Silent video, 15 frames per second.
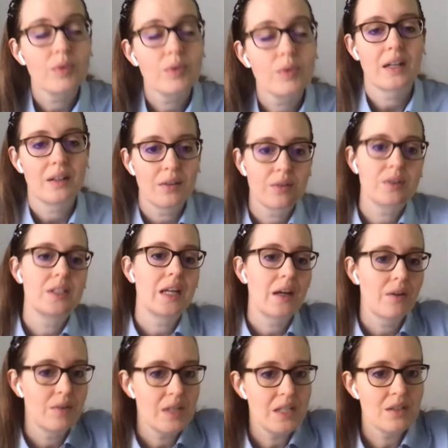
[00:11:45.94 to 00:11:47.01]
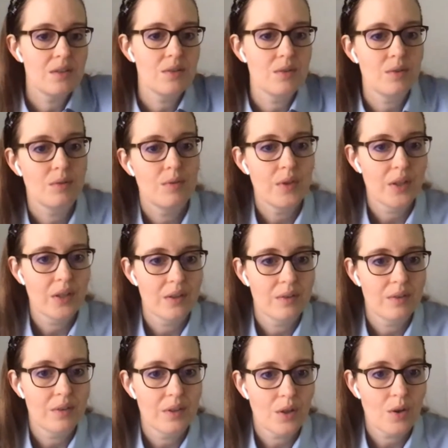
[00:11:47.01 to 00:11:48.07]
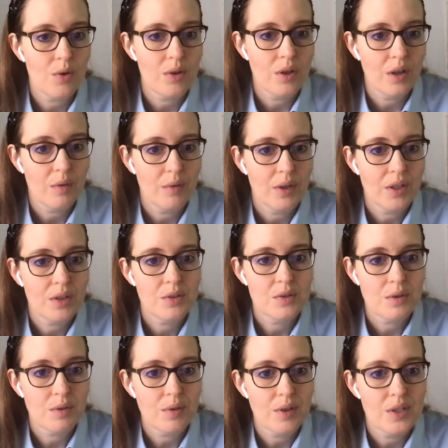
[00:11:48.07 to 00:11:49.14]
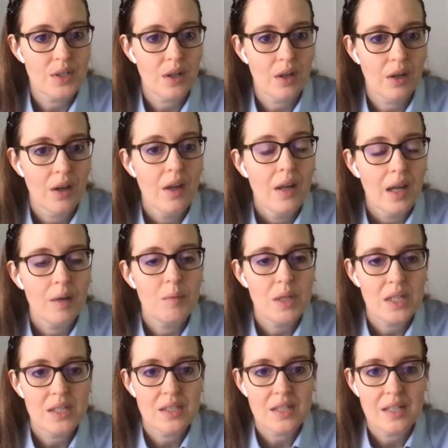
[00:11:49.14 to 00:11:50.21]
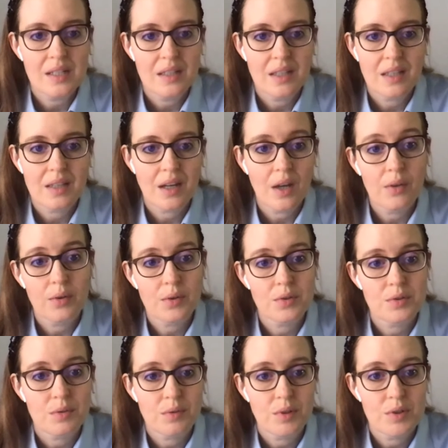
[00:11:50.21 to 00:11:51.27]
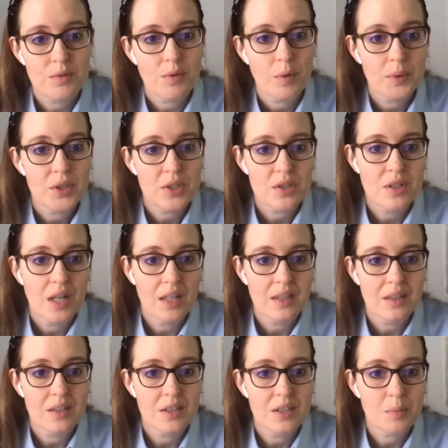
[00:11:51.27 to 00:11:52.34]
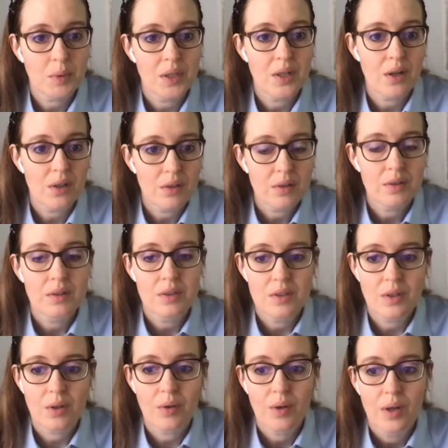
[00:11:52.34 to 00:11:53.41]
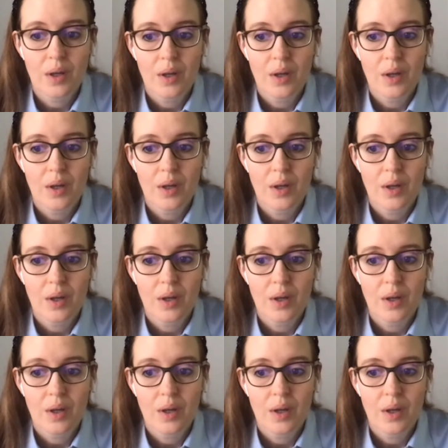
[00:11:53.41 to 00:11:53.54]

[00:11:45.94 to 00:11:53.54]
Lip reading: kind of looked down into the courtyard where the conservatories are, and we could see that the other conservatories were open, just not the display garden. So,